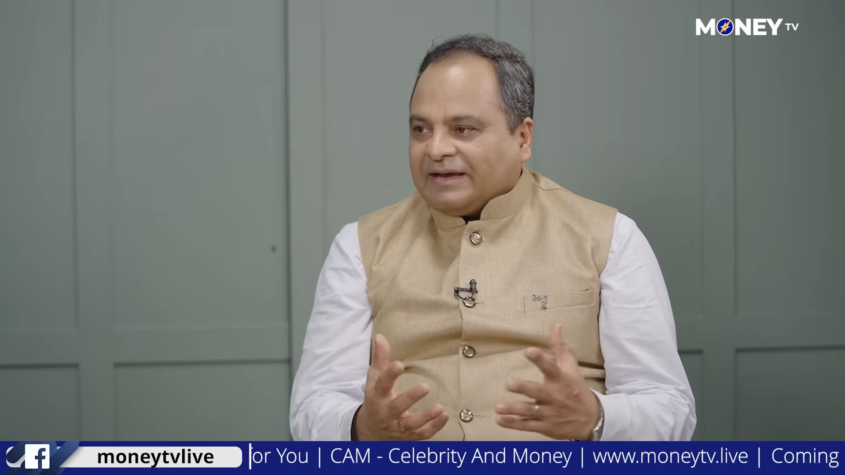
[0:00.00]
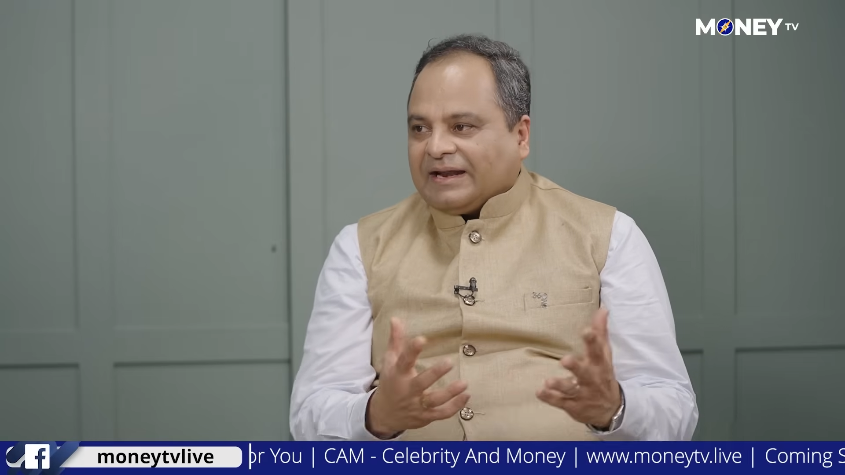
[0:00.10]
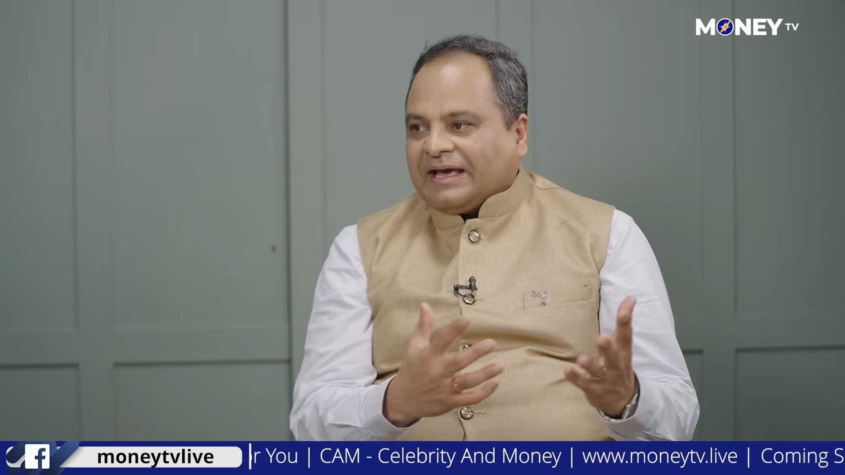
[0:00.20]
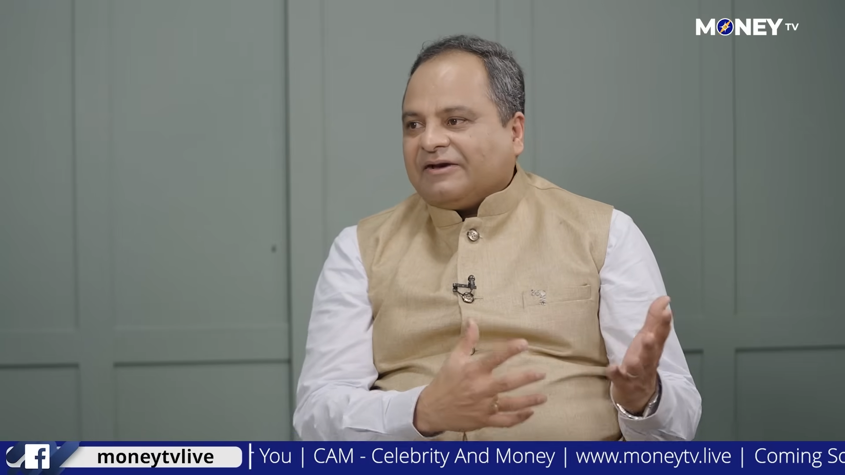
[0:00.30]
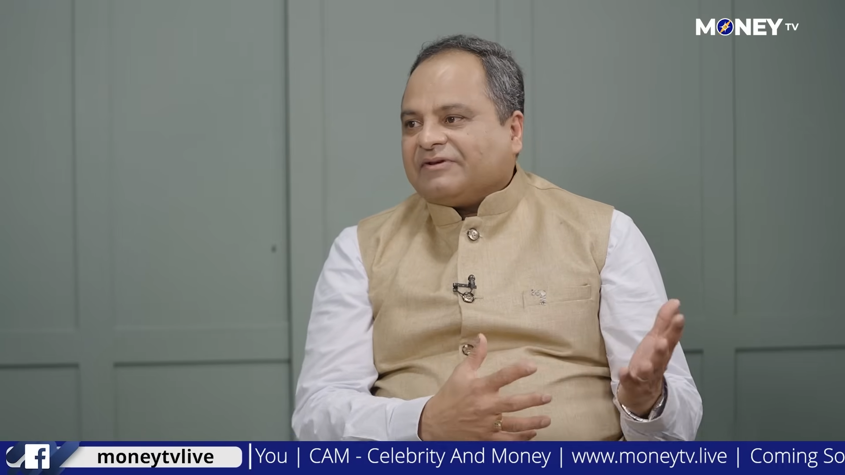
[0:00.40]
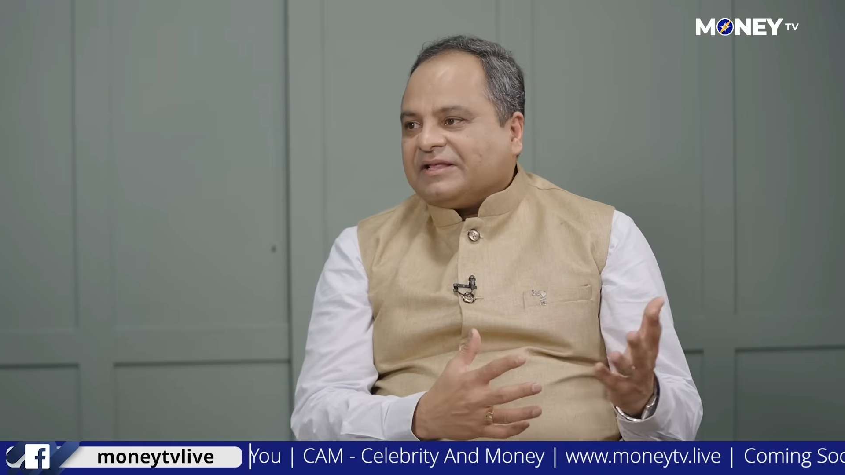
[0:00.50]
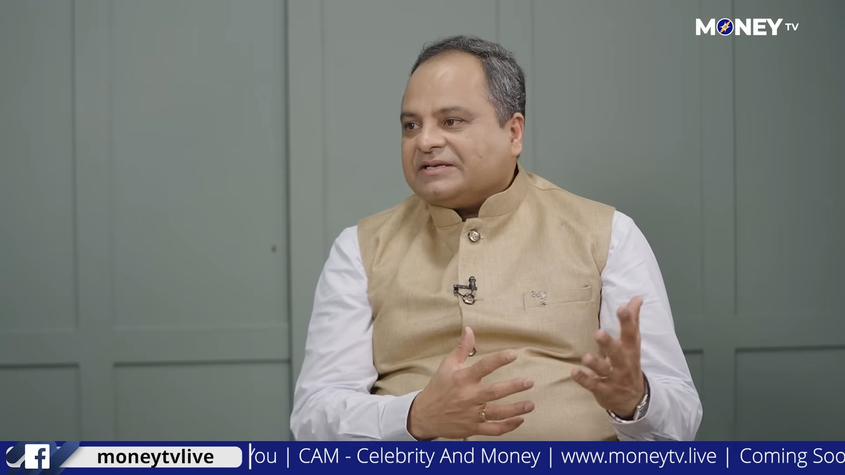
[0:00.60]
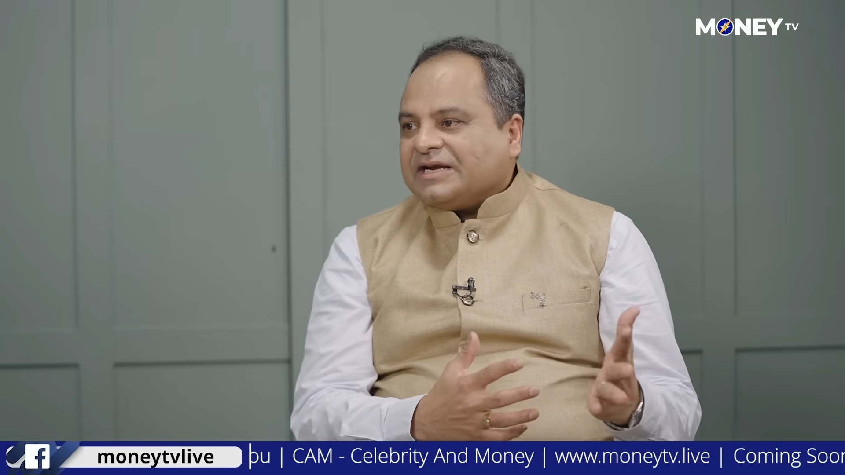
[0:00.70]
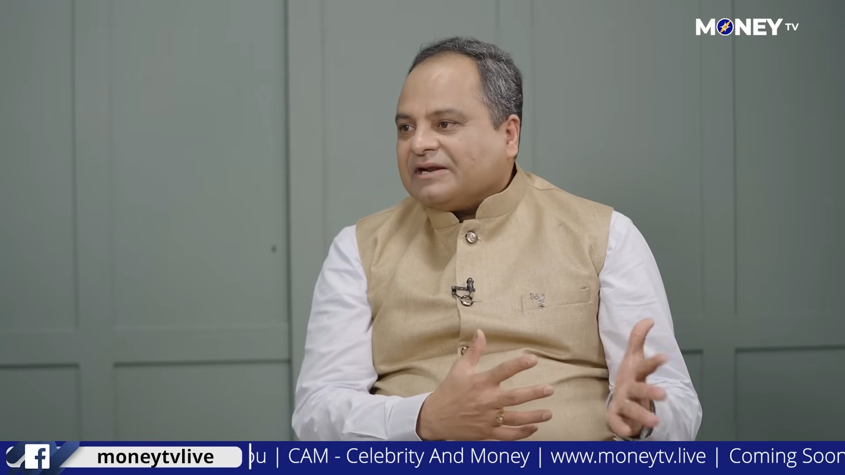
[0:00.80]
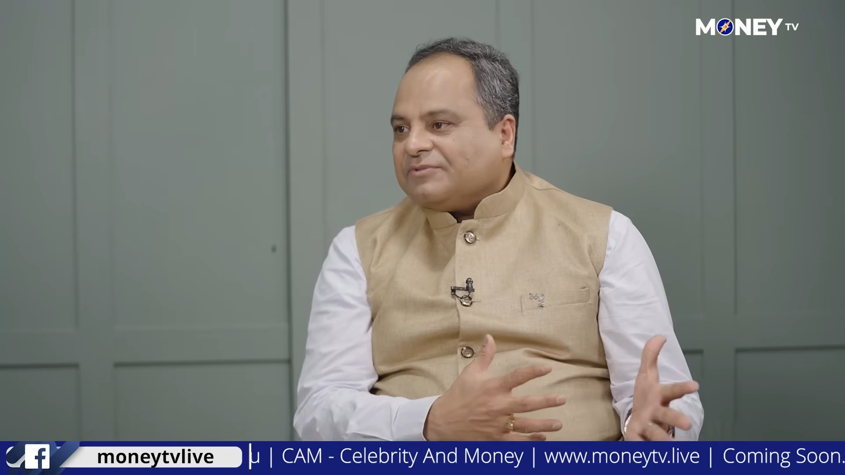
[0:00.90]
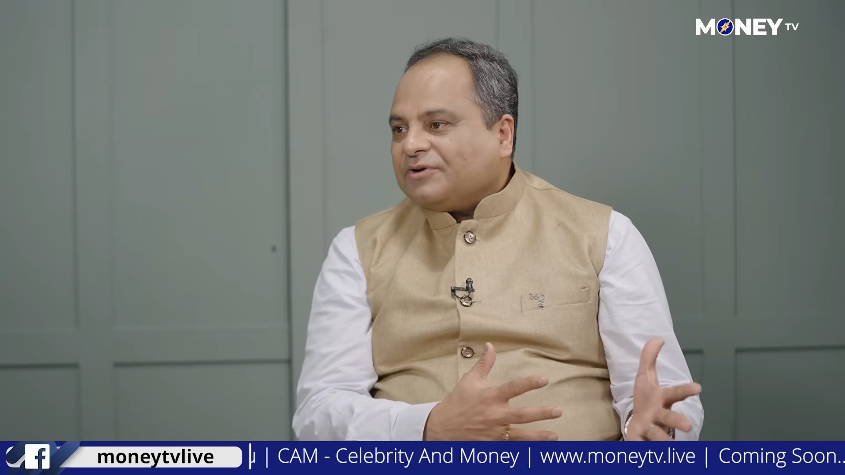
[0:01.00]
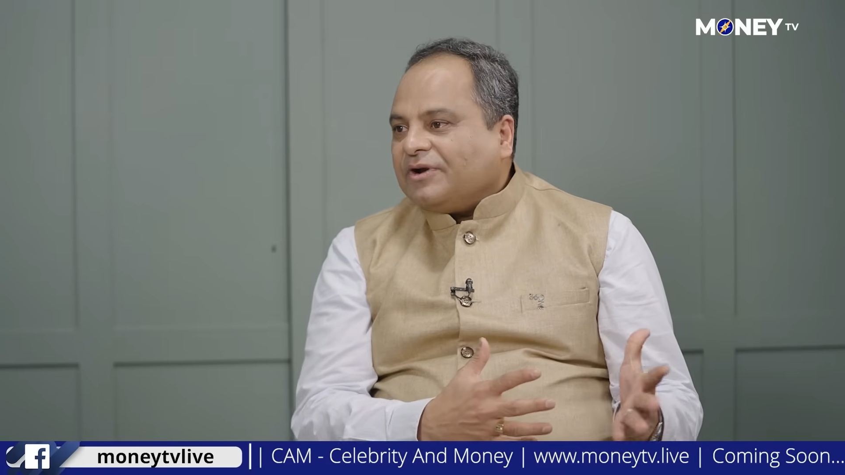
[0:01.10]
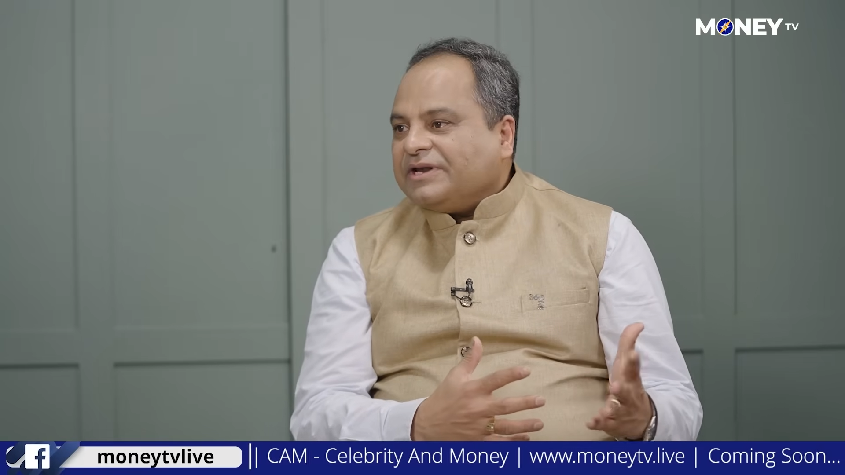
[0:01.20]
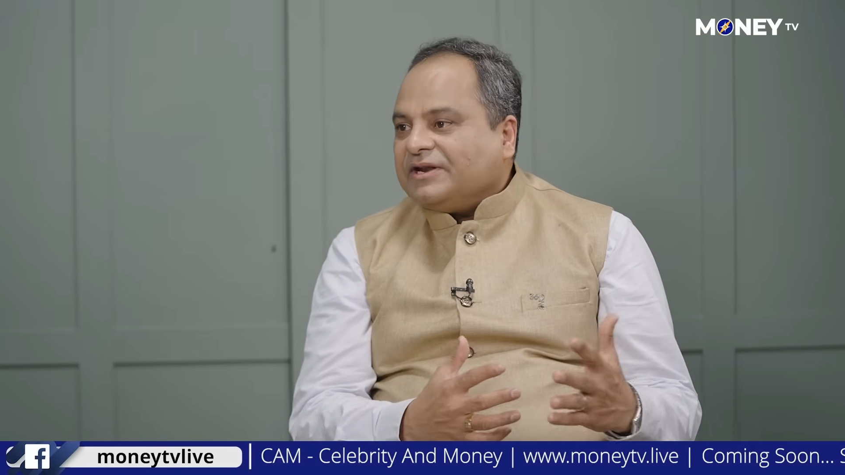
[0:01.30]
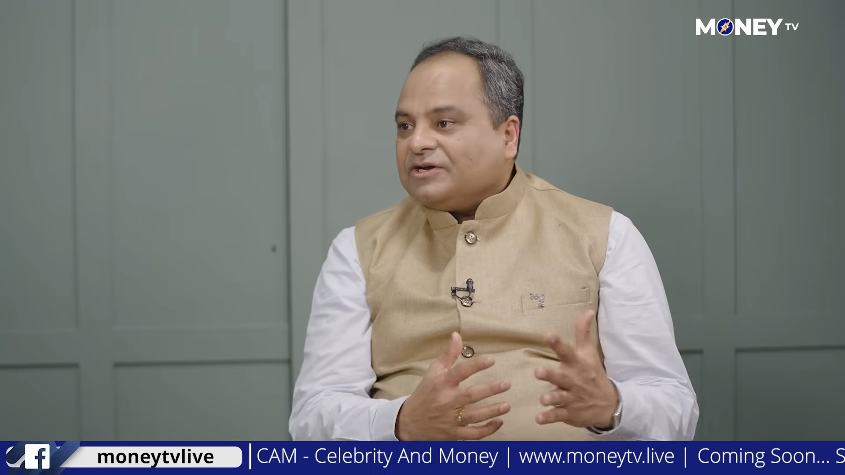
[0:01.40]
And I have another gentleman
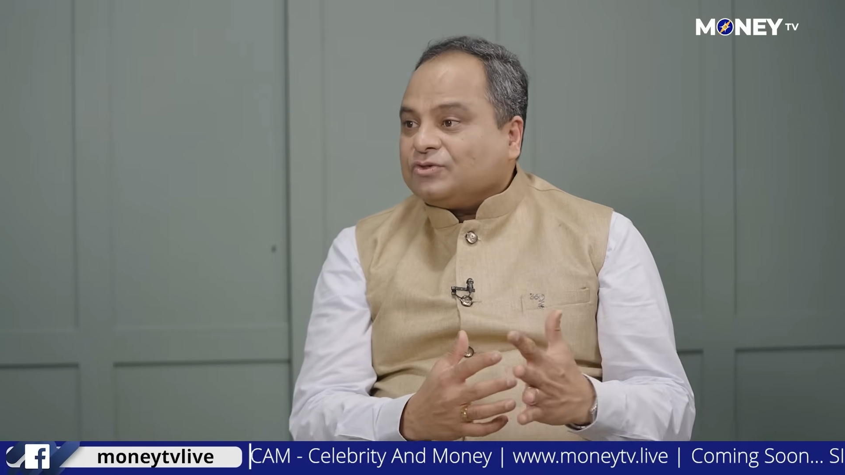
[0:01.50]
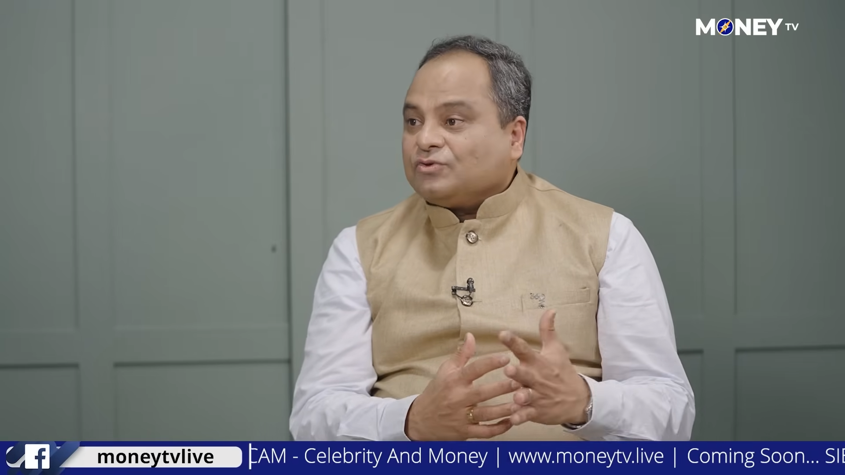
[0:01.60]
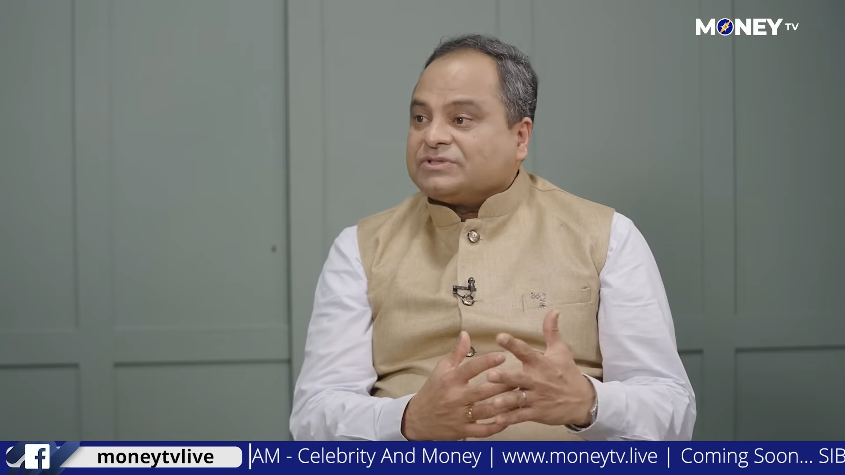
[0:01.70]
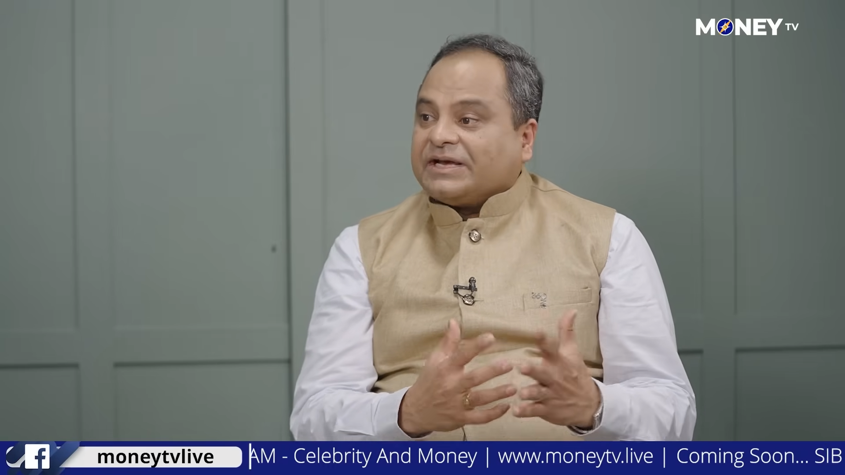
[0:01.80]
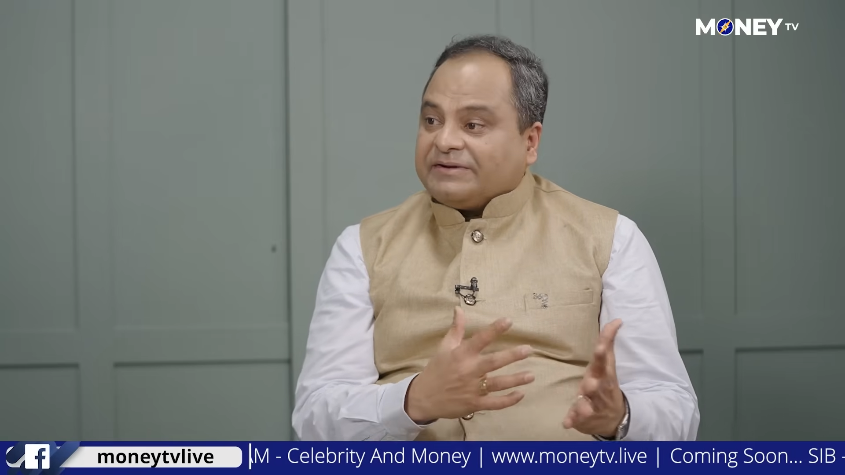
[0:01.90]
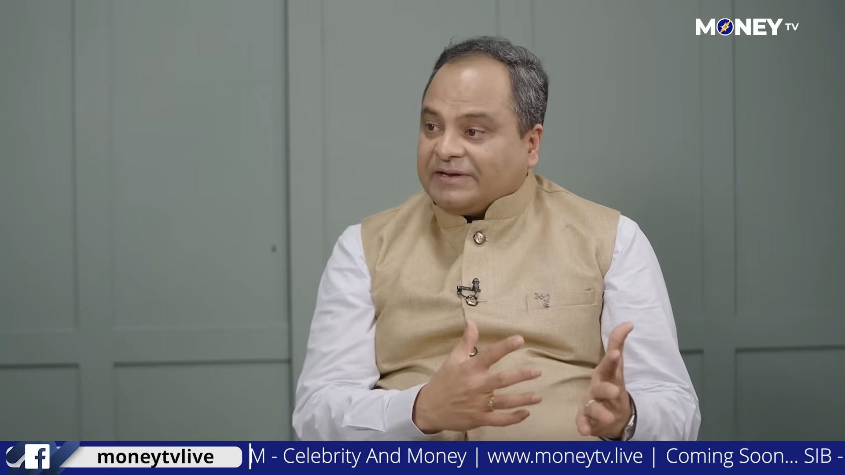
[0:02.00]
called Neeraj who looks at